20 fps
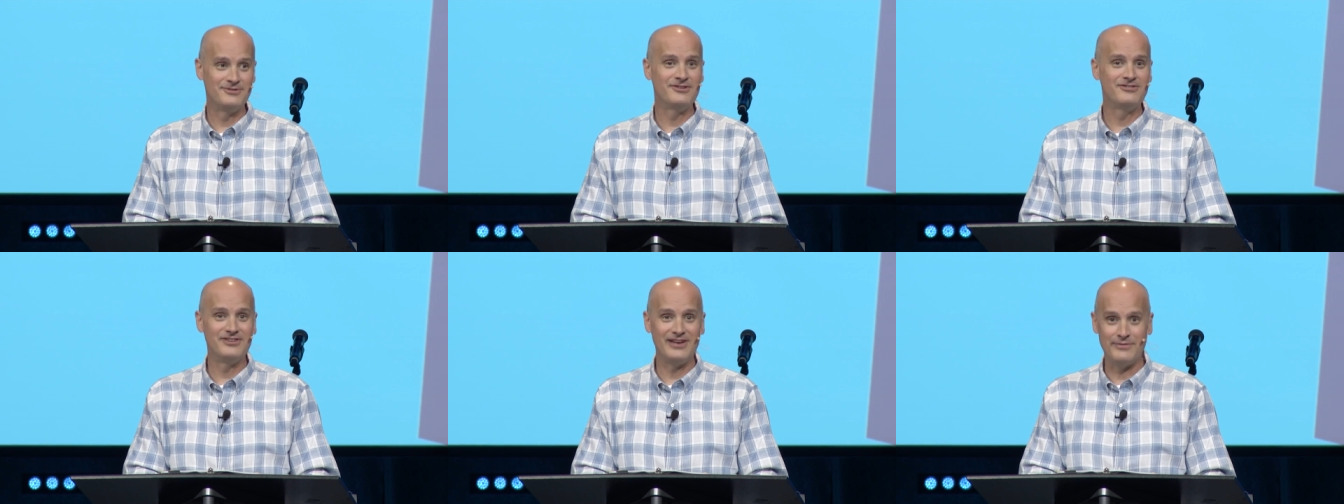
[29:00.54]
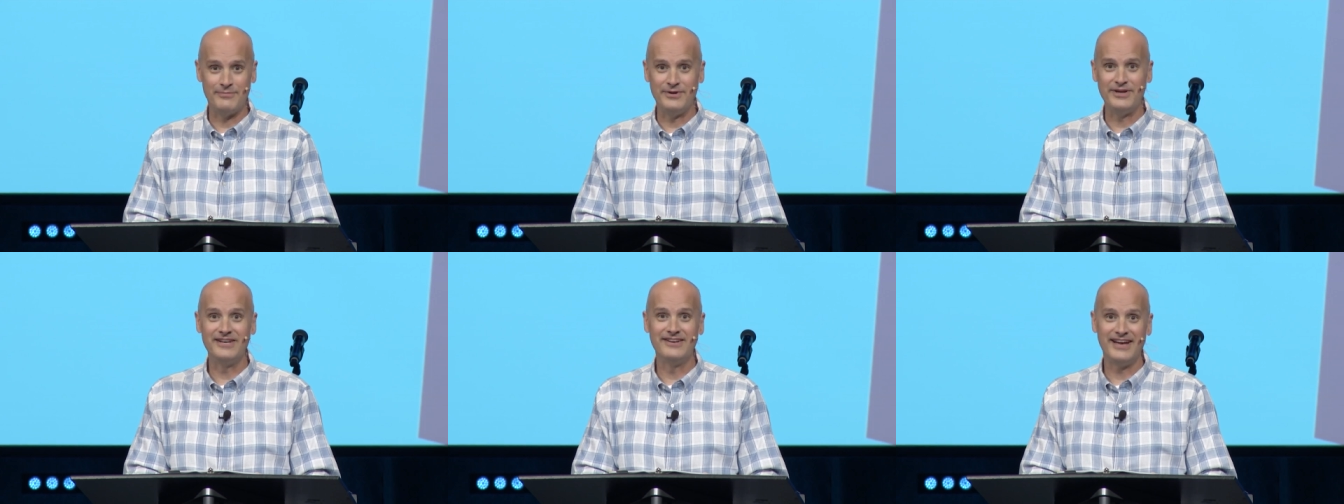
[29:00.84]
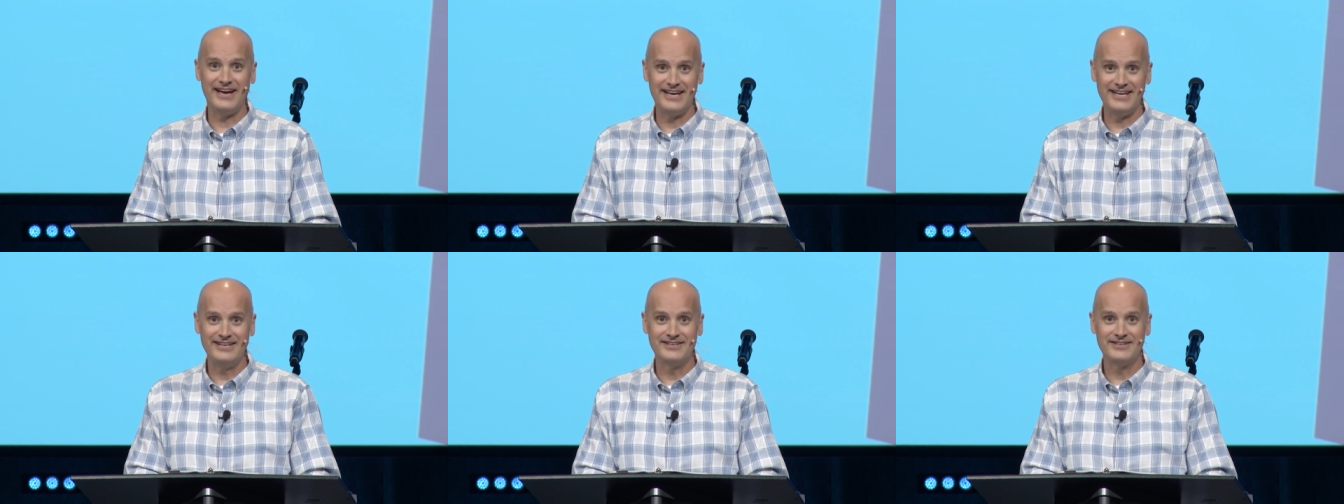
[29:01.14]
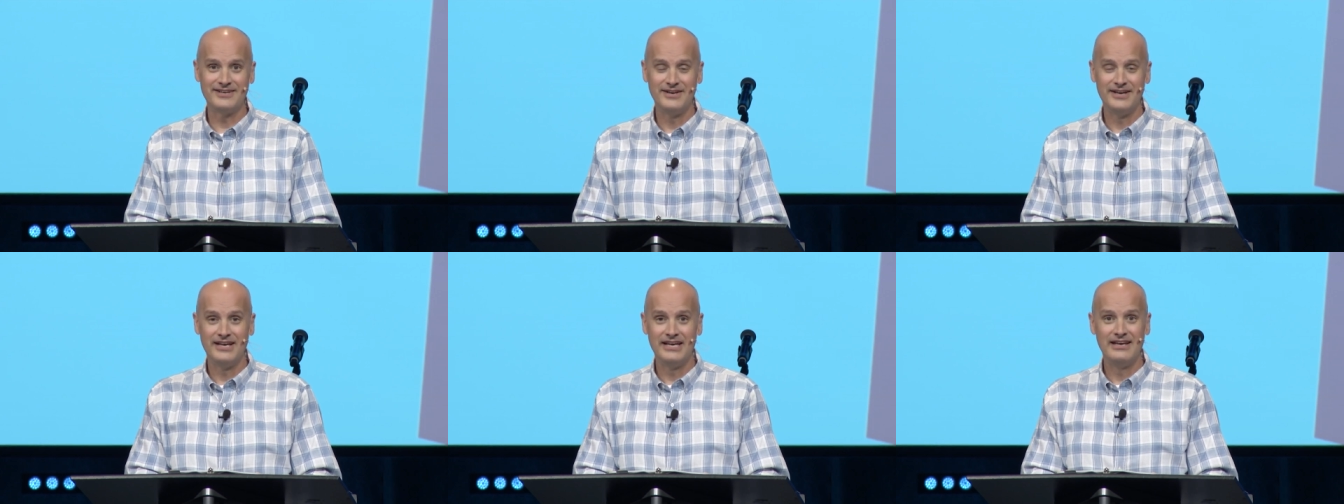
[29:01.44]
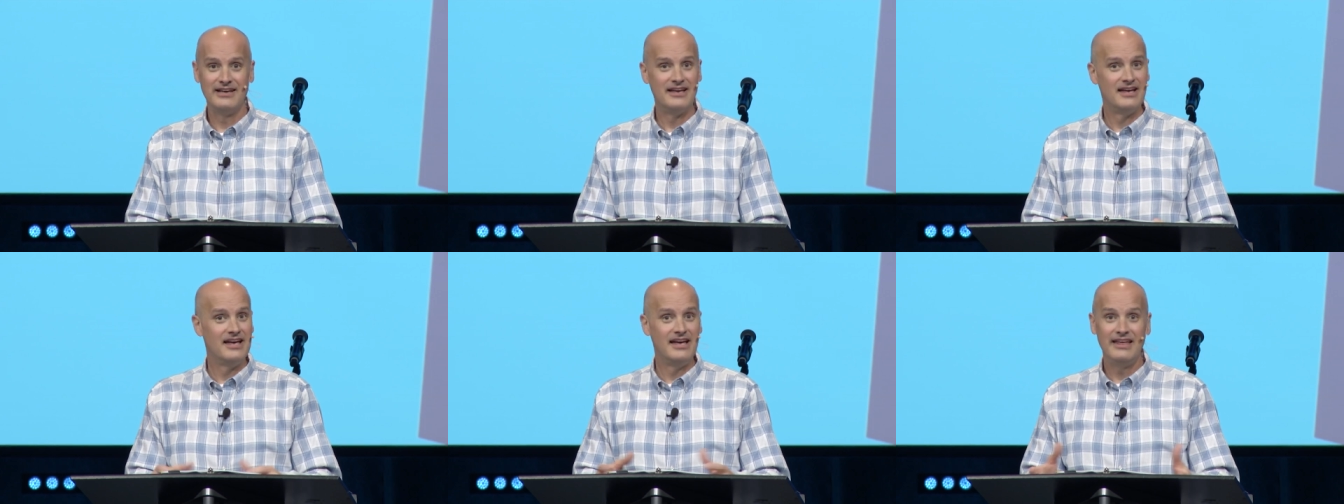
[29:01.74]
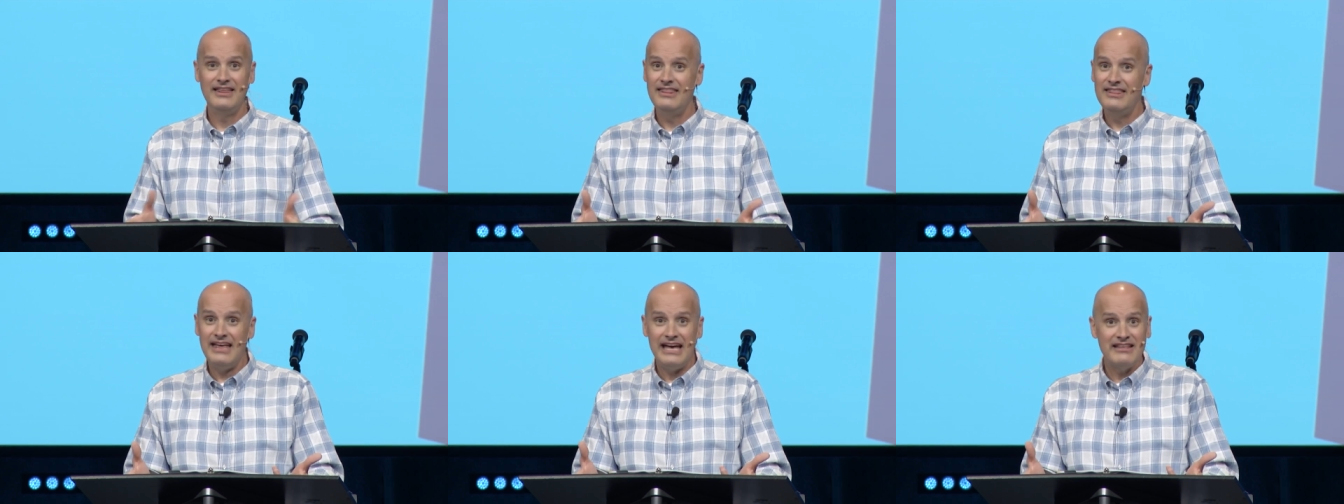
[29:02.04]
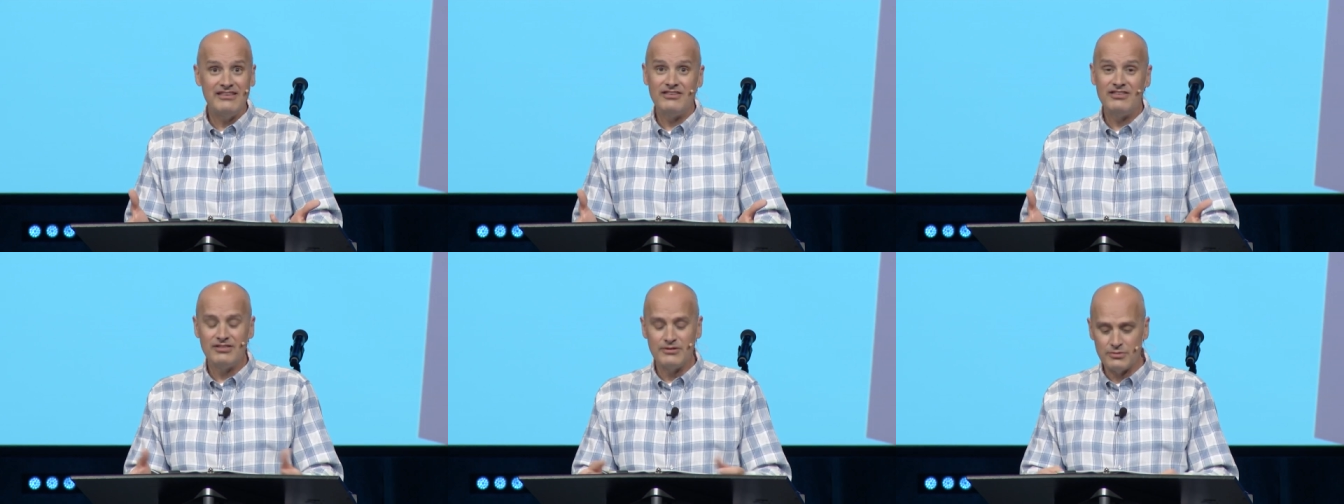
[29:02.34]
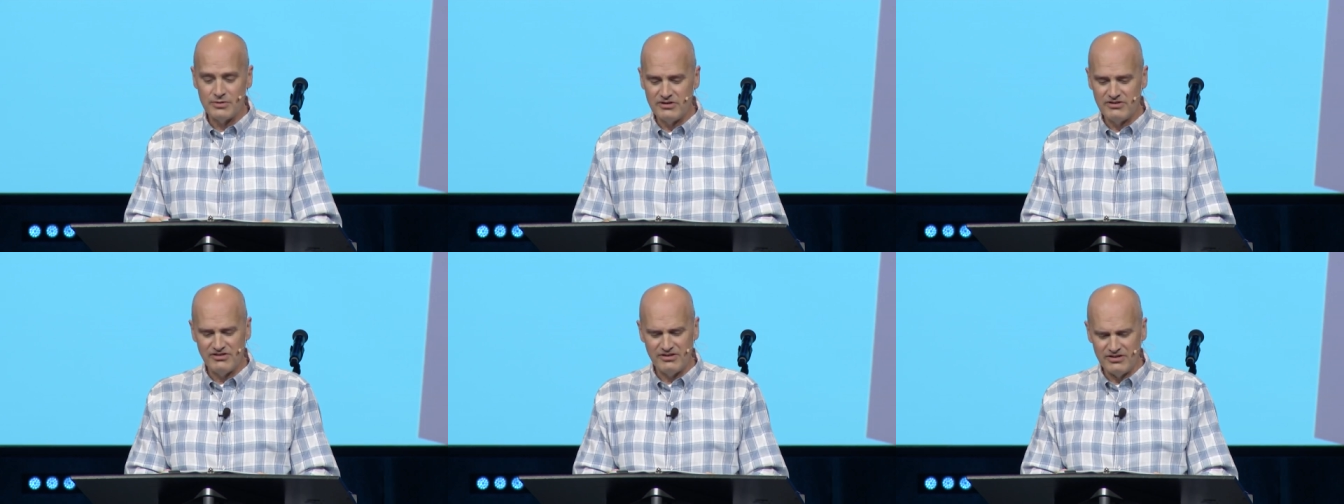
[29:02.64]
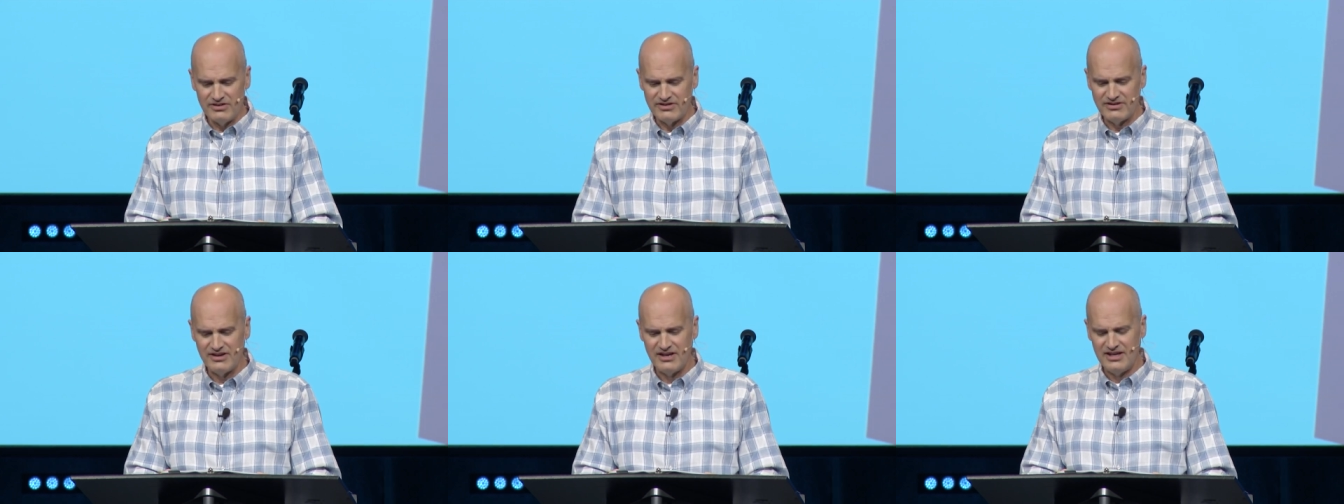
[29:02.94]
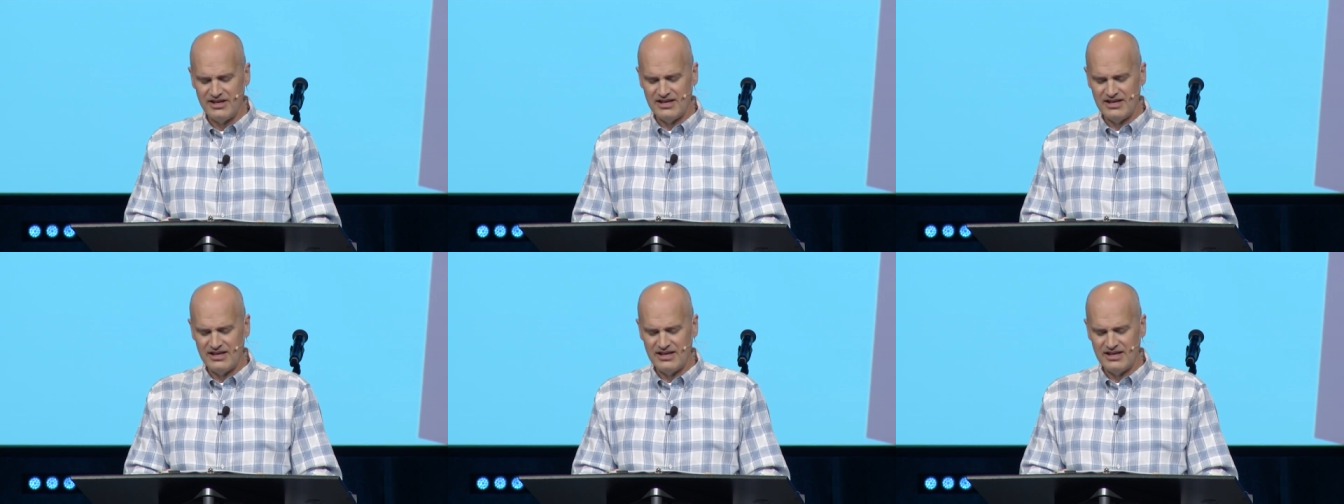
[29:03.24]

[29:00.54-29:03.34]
us up at night. That's the result